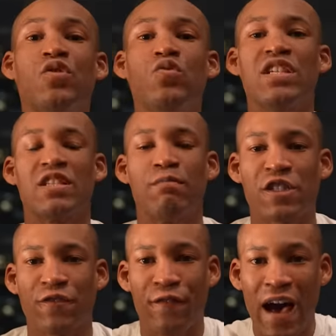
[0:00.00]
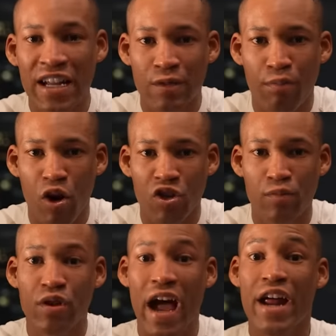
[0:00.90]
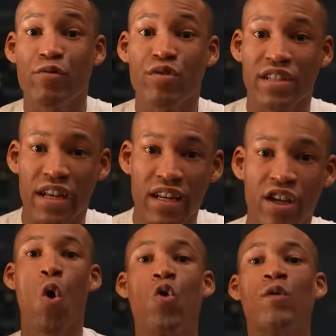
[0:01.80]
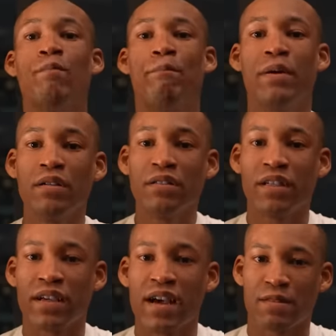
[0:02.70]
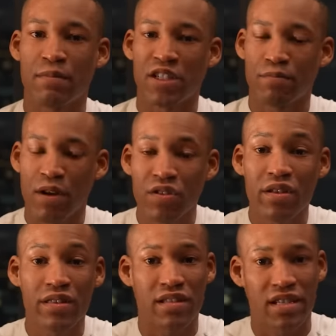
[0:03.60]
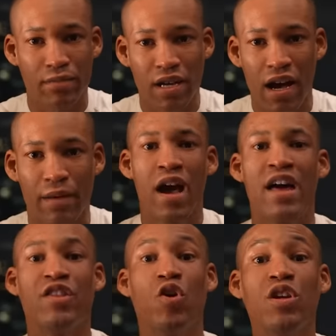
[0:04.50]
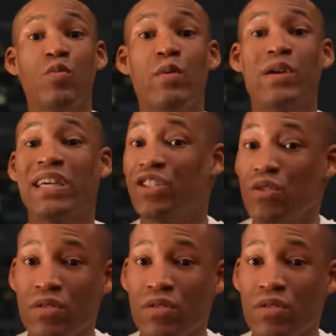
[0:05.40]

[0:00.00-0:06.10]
lose as much fat as possible and retaining or building as much muscle at the same time. And the only way we can do